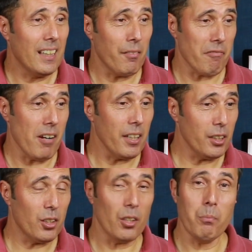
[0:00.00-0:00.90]
give
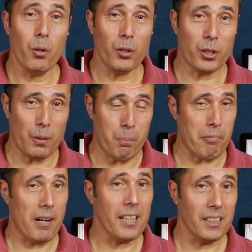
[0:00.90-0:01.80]
rise to the most
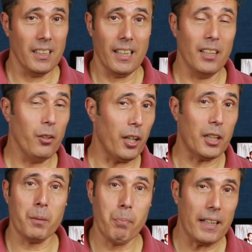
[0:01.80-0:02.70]
surprising and
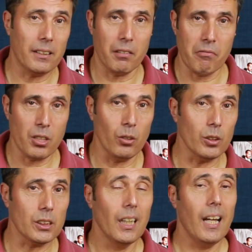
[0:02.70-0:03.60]
unexpected
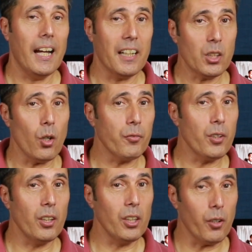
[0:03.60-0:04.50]
results. And it's
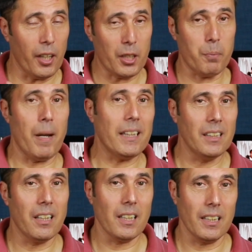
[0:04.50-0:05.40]
often the
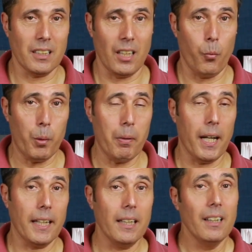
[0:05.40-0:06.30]
unexpected things that we
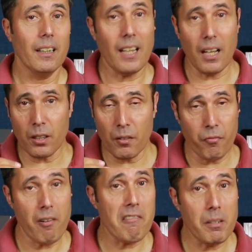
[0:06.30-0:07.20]
play that are the
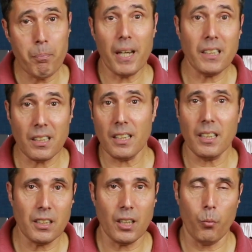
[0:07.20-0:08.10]
very best
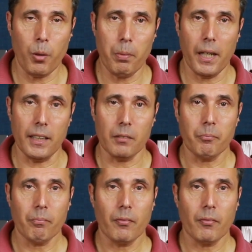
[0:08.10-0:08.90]
things that we play.